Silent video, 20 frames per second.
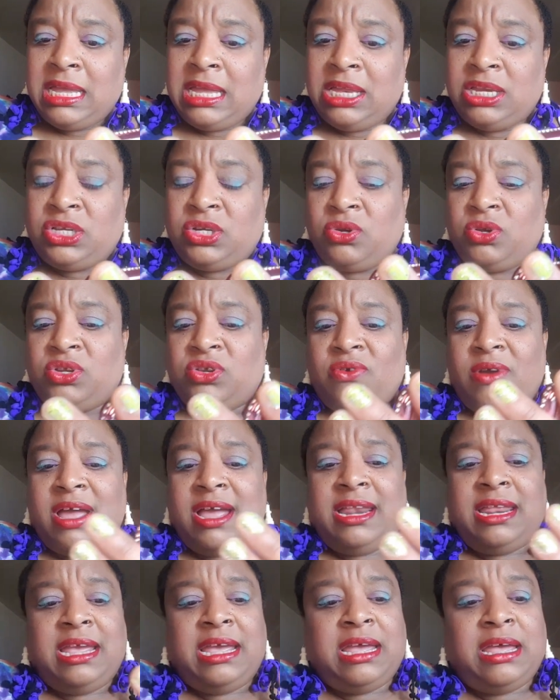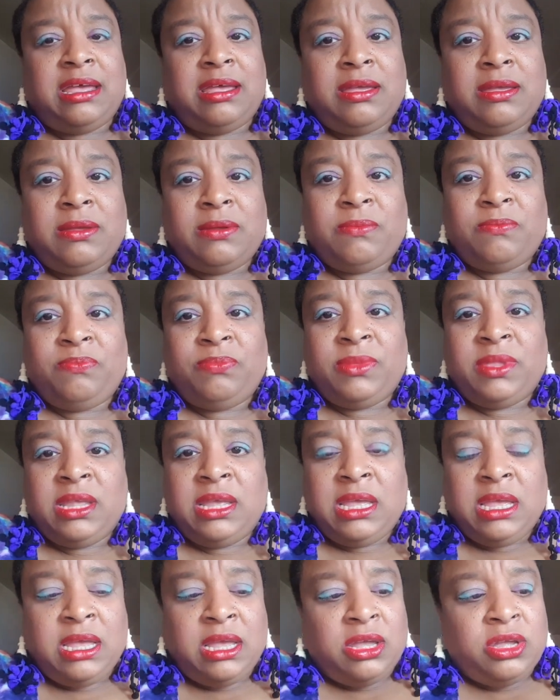It shows right here,
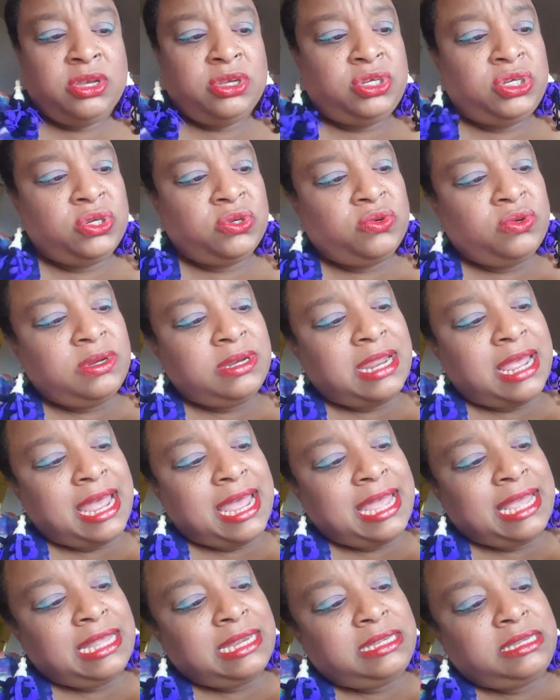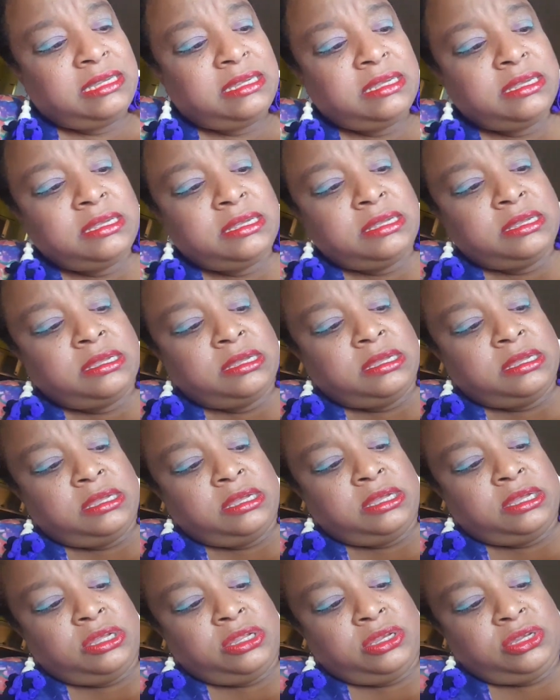June 9th
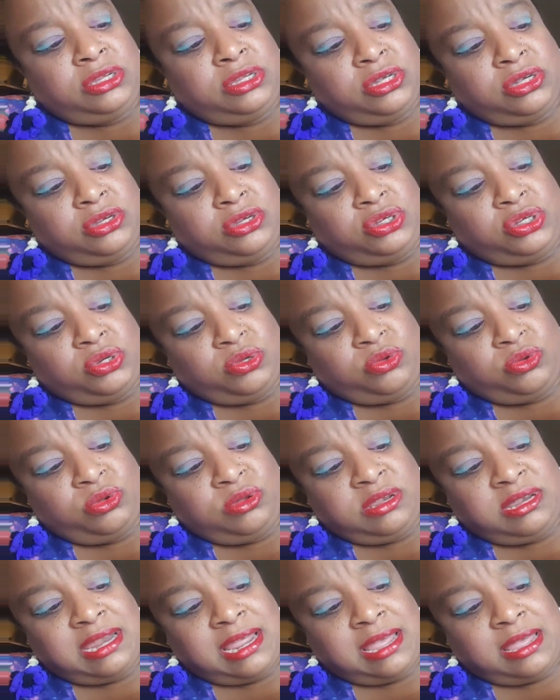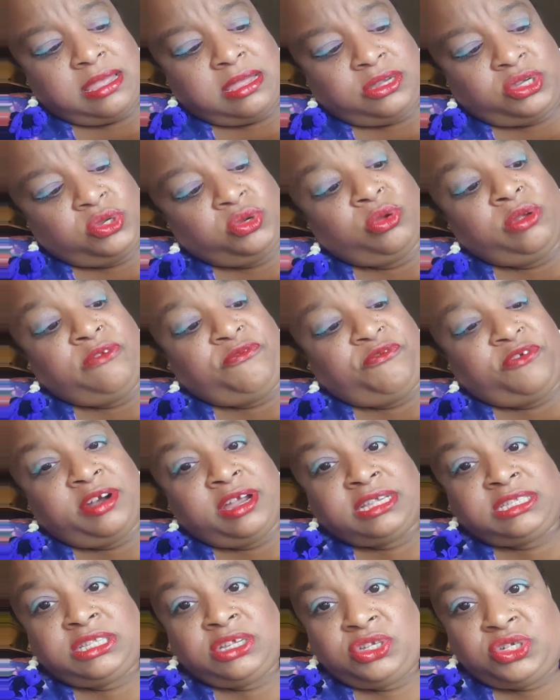to June
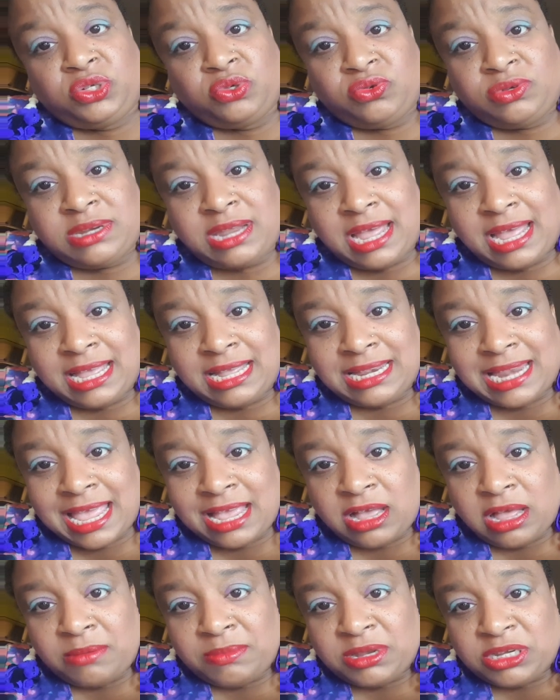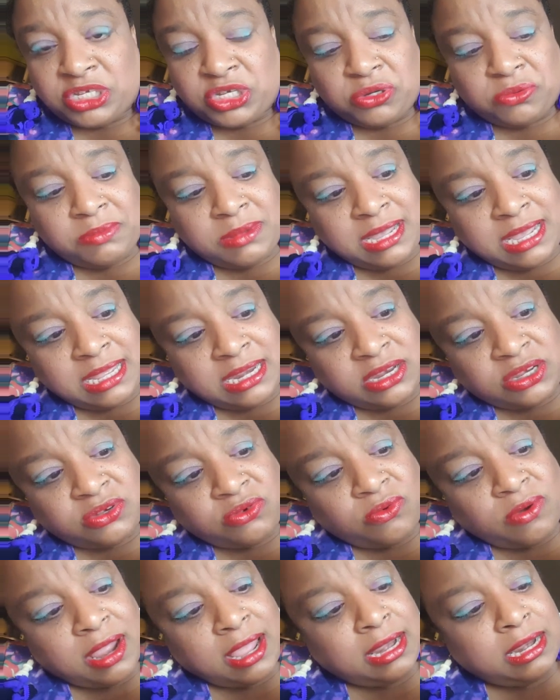1st to June 9th, like how much you made.
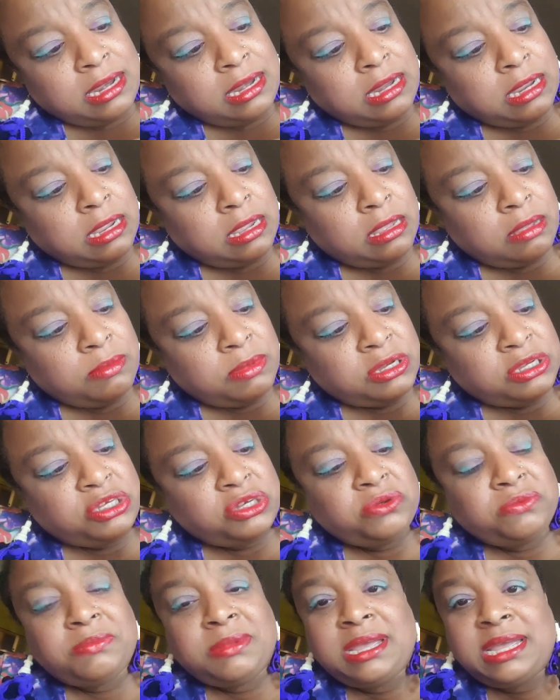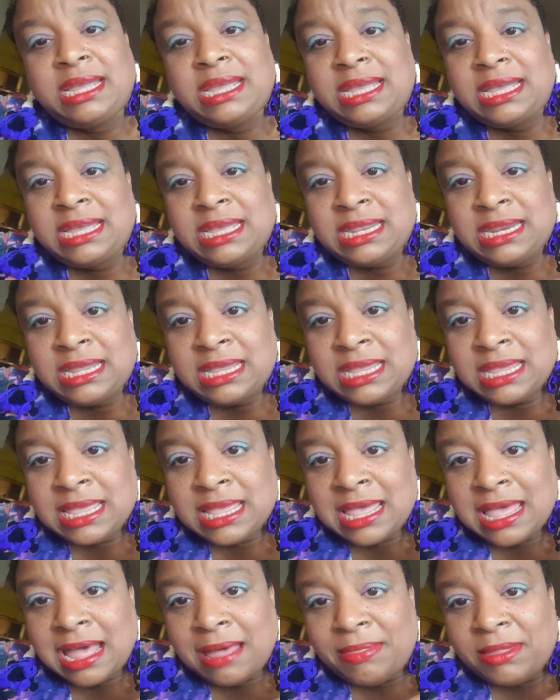It's right in here, how much you made.
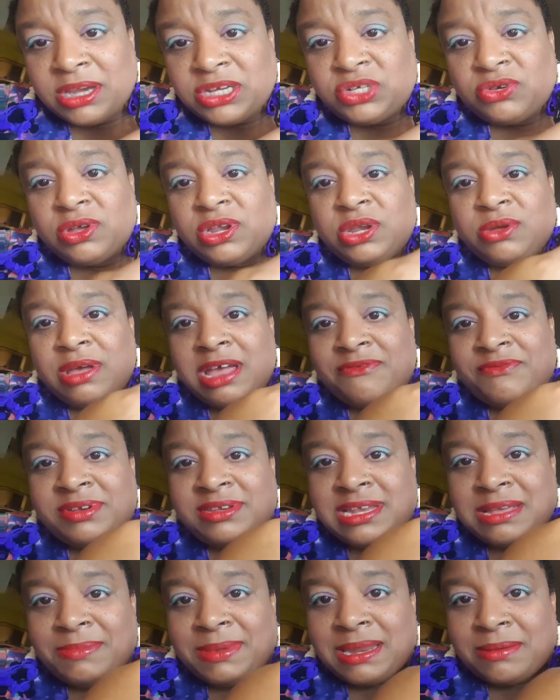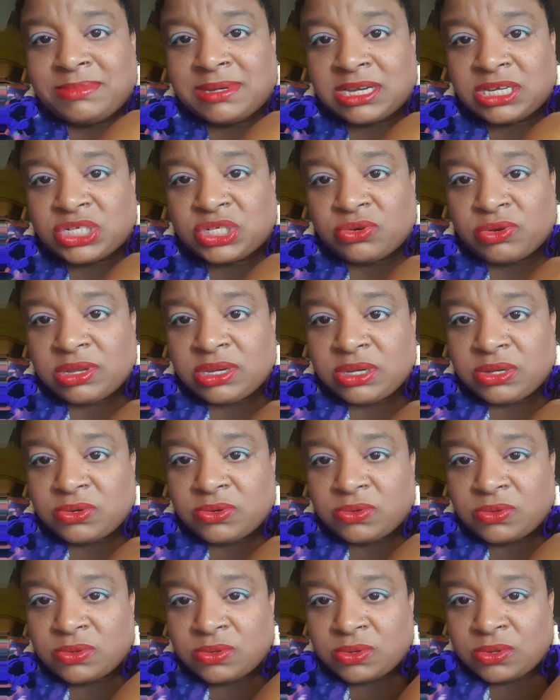I'm not showing you everything, but I'm just showing
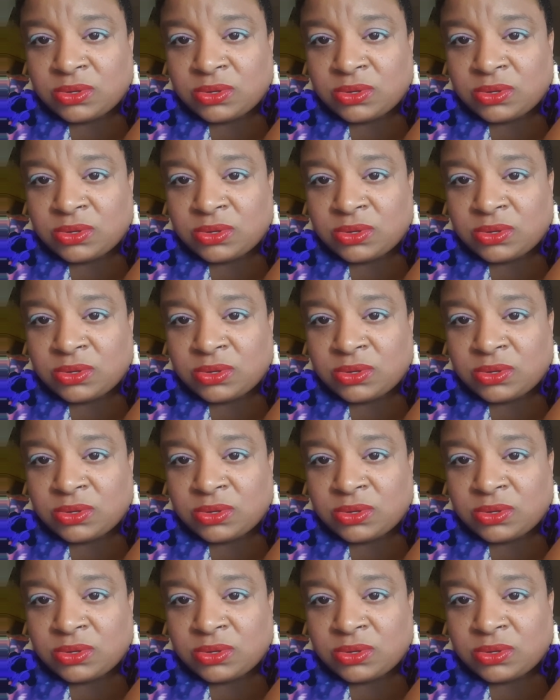you